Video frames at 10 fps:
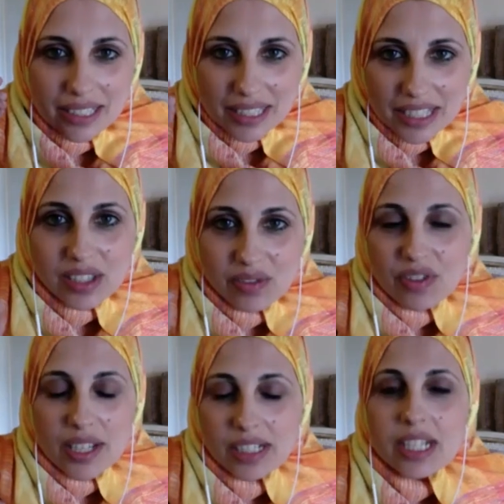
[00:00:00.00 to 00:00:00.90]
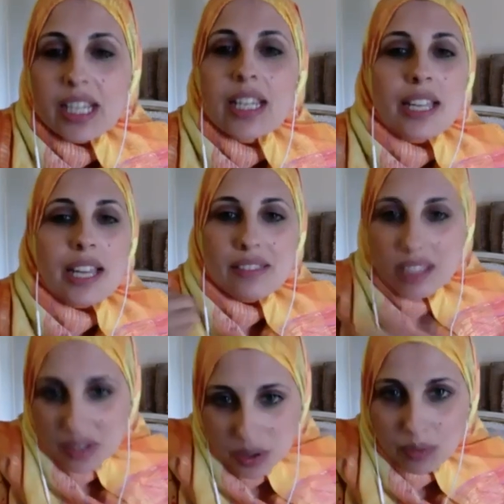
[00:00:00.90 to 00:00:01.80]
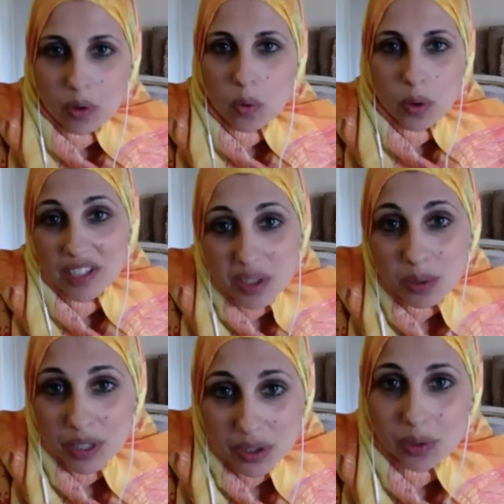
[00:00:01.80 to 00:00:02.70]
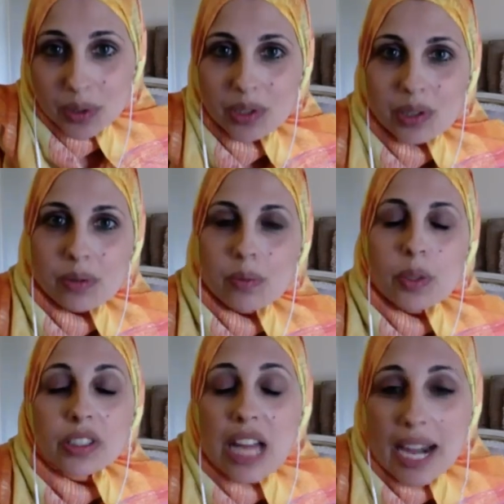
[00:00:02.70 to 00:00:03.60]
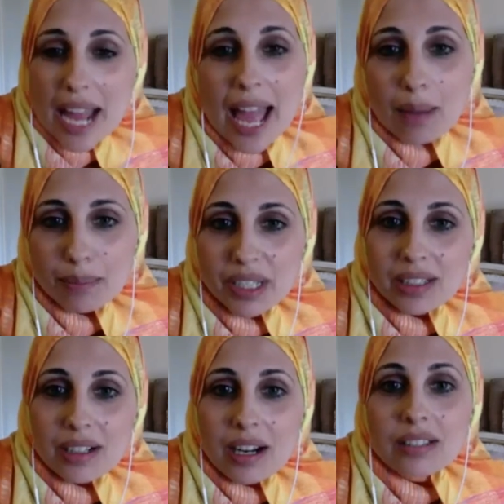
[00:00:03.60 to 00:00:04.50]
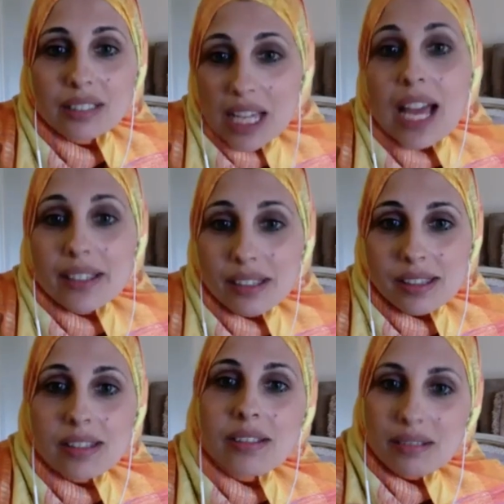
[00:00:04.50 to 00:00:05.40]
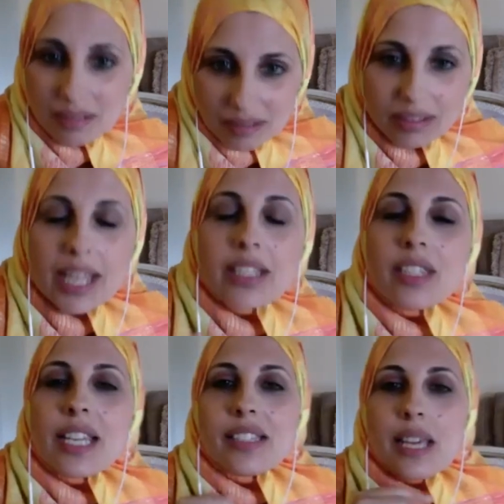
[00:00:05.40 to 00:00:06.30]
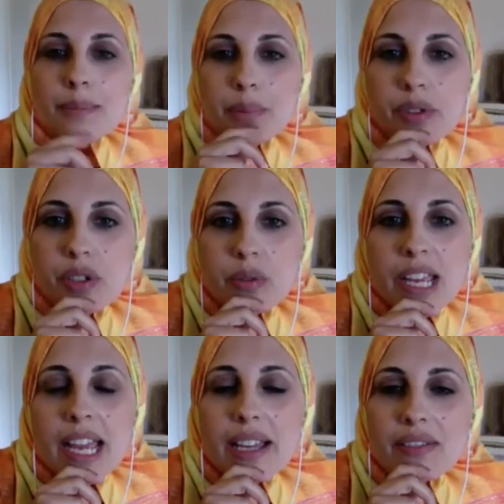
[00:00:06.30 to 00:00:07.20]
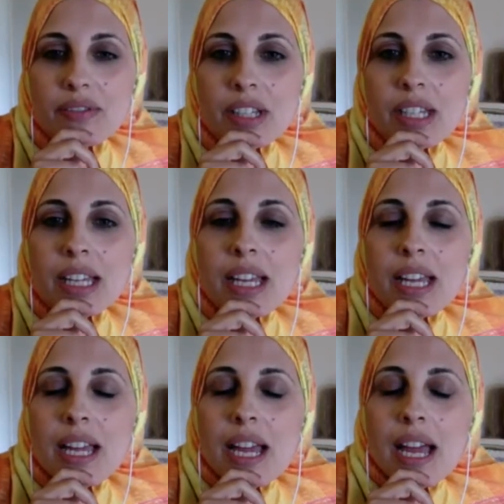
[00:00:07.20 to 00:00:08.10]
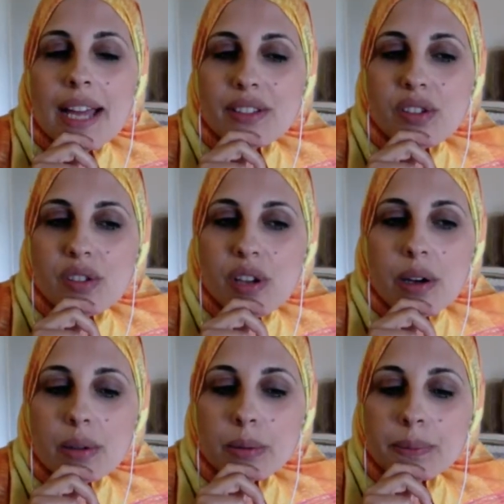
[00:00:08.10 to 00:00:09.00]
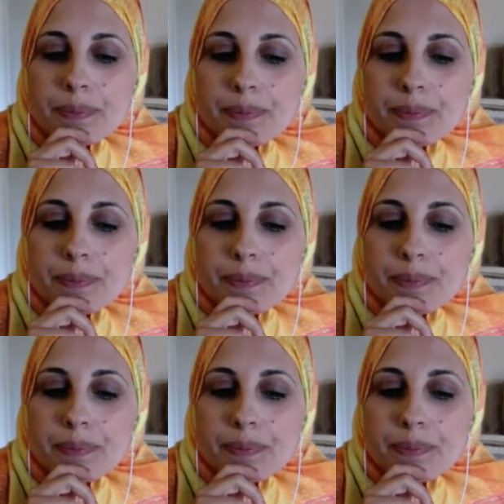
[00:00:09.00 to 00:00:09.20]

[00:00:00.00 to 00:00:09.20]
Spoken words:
this funding and this research will not happen unless like the examples you give. And so